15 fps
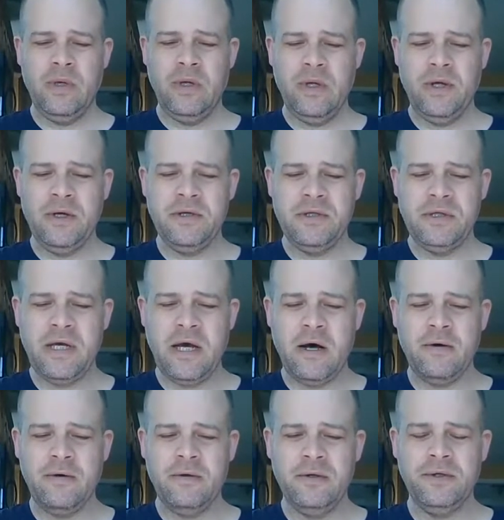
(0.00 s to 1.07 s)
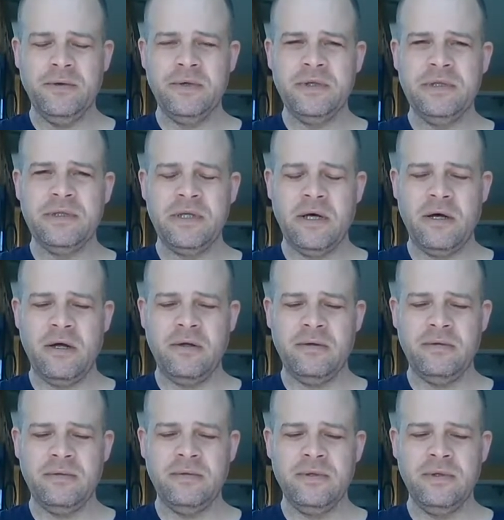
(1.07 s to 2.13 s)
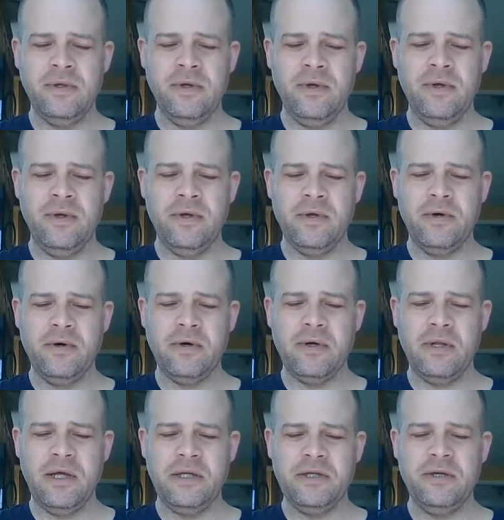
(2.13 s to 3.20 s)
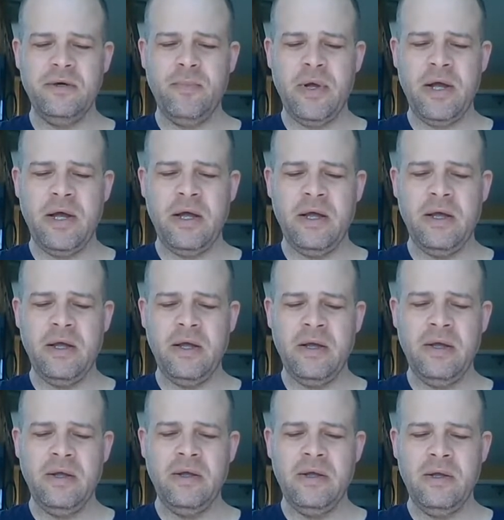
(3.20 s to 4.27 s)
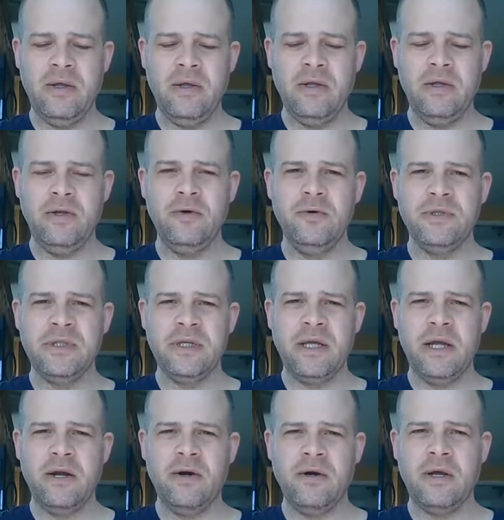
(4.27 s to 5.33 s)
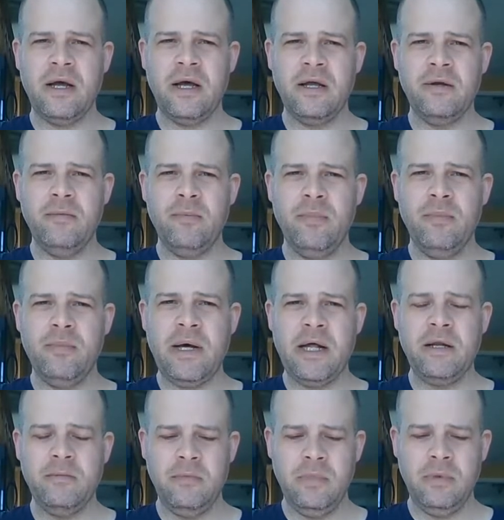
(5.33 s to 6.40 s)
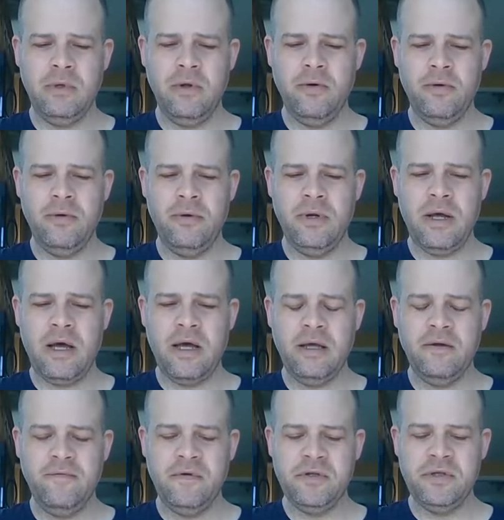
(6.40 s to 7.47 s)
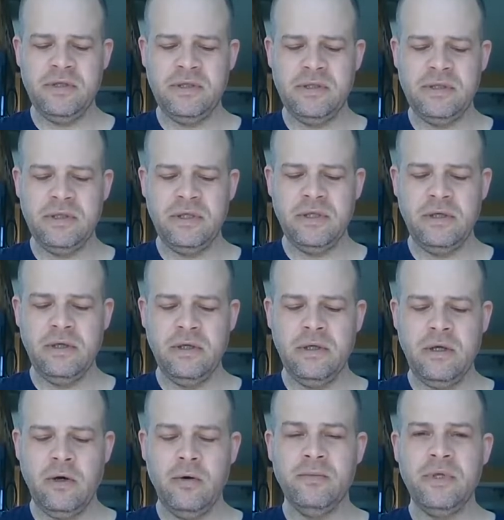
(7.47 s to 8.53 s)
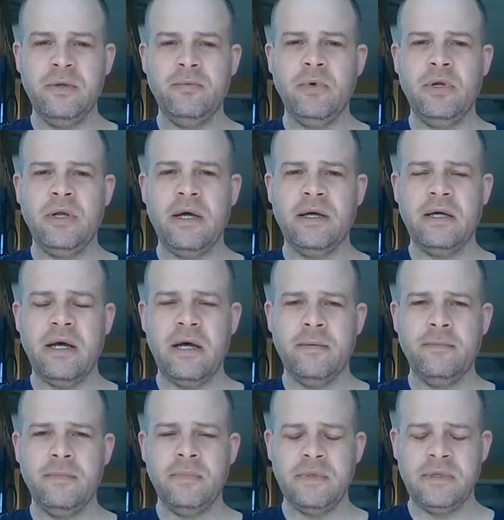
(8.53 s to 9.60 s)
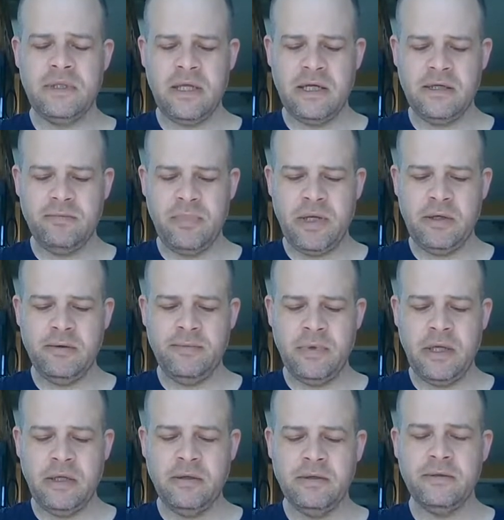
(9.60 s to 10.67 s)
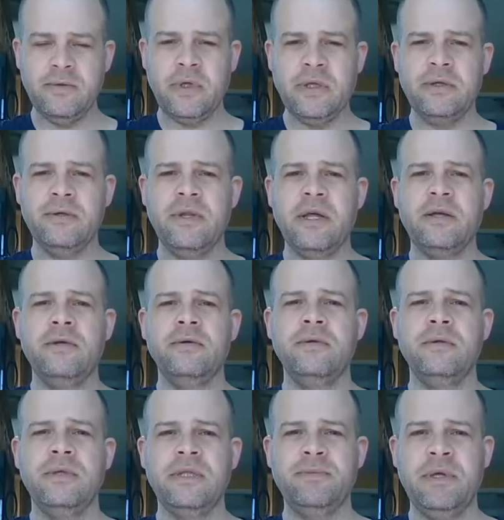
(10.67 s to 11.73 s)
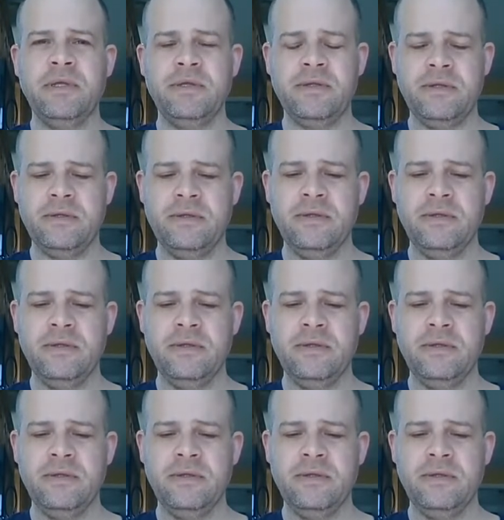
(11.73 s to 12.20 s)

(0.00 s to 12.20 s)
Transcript: Here's how you install your Glacier Bay Use and Care Guide Bottom Load High Efficiency HomeDepot.com/BetterPay. Well, thank you. Dispenser.